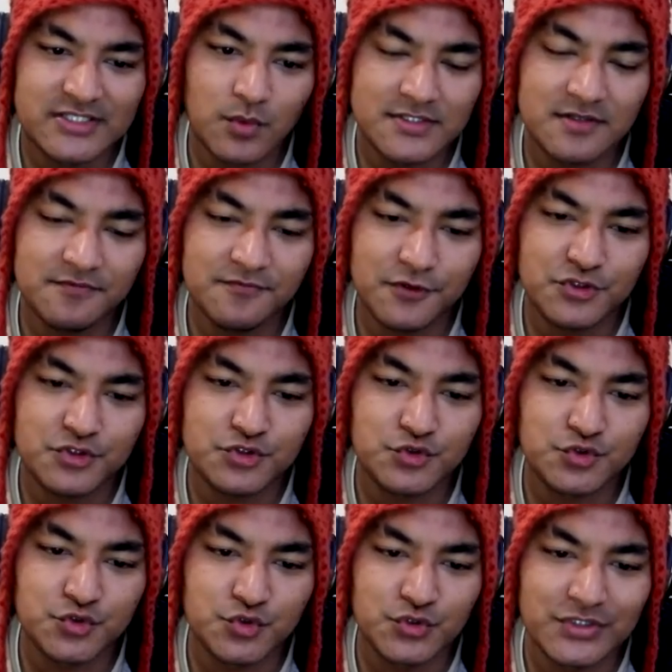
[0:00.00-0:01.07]
She was the first
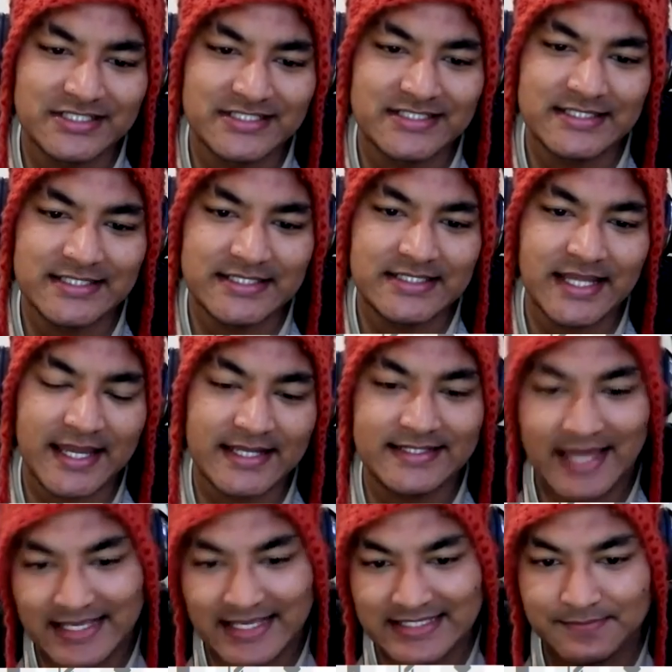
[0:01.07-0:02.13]
to do it in
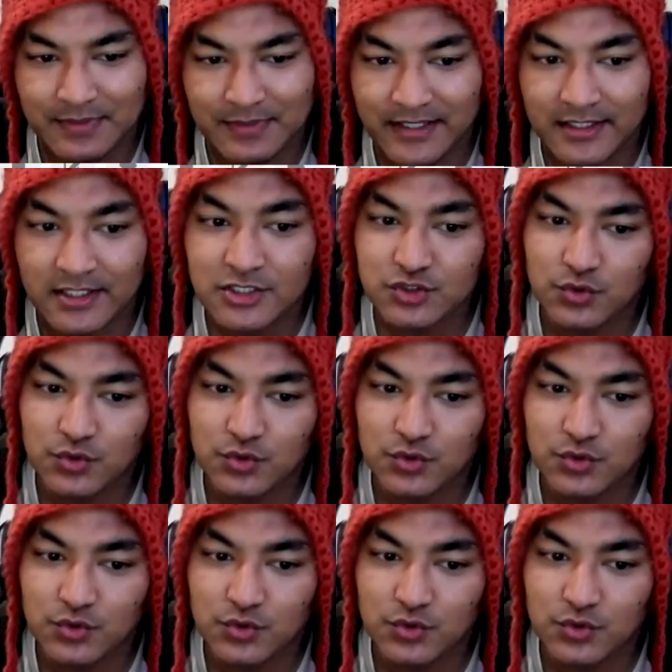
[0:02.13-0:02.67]
a dash plane.